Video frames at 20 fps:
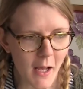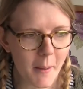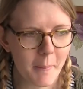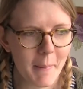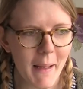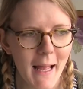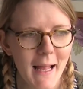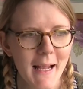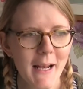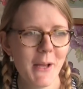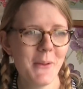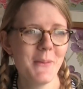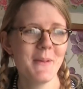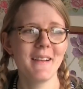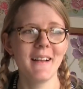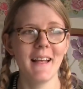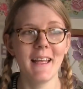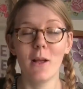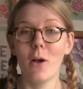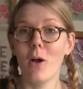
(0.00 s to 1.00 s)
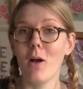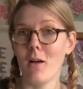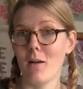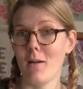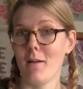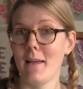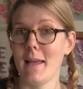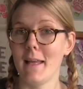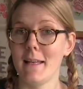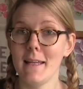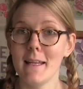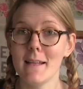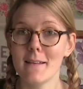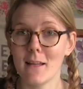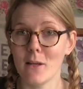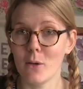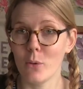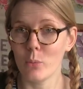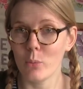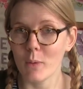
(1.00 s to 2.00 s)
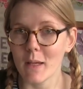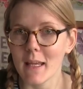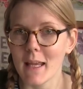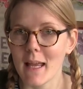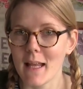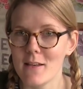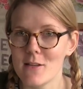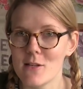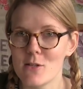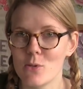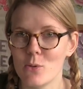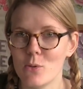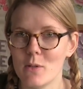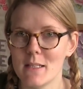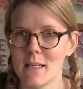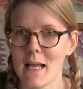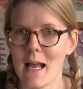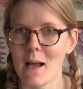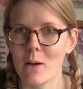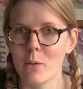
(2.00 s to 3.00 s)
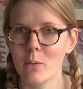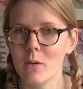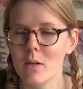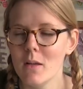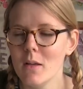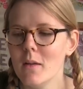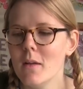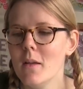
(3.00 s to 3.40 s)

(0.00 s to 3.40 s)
And I was like, it needs like a weekend to sort it out,